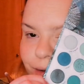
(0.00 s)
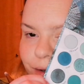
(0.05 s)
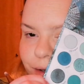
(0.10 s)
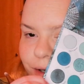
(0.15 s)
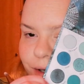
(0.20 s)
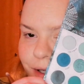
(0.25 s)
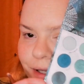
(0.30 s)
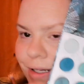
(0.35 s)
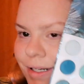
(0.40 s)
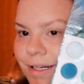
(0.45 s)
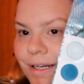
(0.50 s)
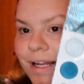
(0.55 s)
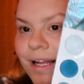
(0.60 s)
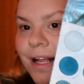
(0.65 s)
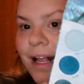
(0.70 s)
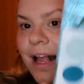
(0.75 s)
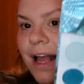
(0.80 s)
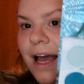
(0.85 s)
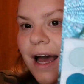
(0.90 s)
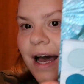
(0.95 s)
Oh,
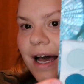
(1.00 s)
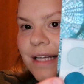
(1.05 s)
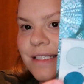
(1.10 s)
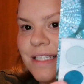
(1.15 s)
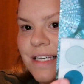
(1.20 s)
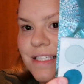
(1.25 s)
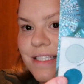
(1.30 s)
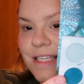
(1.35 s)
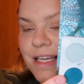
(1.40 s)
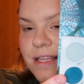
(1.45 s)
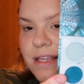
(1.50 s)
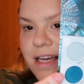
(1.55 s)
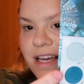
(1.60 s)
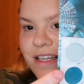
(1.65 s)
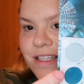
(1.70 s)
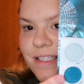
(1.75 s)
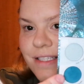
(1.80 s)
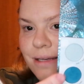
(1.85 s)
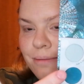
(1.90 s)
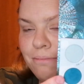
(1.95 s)
and see
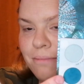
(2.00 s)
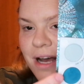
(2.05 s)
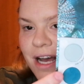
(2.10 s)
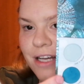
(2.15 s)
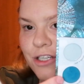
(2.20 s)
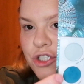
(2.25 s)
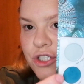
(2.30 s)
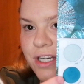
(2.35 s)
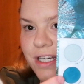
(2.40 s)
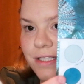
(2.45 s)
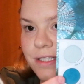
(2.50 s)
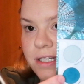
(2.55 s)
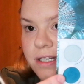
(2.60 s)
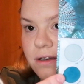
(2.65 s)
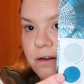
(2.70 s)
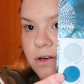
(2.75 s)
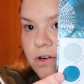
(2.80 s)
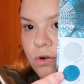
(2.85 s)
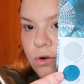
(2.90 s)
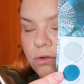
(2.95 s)
this matte shade
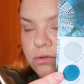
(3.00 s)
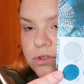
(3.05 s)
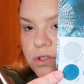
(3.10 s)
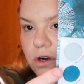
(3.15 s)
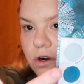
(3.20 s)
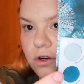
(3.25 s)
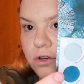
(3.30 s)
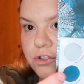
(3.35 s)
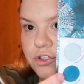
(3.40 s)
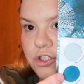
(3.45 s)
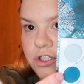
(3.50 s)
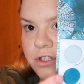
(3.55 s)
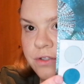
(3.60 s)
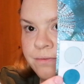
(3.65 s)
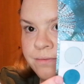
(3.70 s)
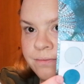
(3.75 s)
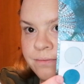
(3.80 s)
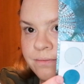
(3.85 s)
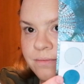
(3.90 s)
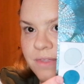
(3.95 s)
here called
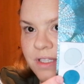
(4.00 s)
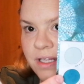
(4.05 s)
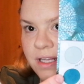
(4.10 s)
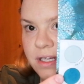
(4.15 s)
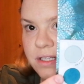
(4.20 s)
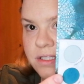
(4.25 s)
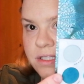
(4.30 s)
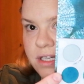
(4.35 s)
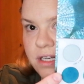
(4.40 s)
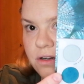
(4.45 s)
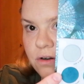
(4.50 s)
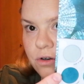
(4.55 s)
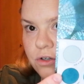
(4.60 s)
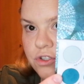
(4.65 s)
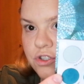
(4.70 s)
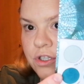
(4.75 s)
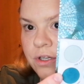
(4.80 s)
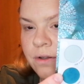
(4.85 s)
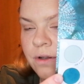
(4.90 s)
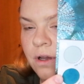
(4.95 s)
Urchin, like sea
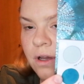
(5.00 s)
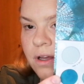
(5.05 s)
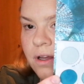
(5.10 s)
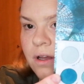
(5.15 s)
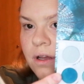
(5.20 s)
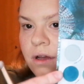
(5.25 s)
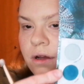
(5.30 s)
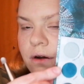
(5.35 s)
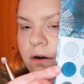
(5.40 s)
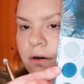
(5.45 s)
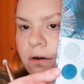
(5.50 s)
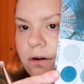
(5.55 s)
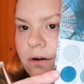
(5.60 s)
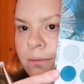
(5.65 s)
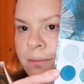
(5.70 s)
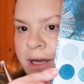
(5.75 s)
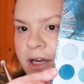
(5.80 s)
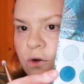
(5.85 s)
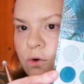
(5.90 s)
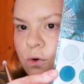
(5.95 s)
urchin.
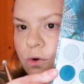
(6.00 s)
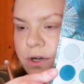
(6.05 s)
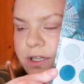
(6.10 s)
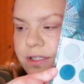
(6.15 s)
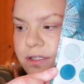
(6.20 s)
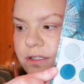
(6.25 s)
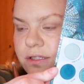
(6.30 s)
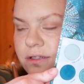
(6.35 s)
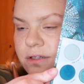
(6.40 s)
Oh my god,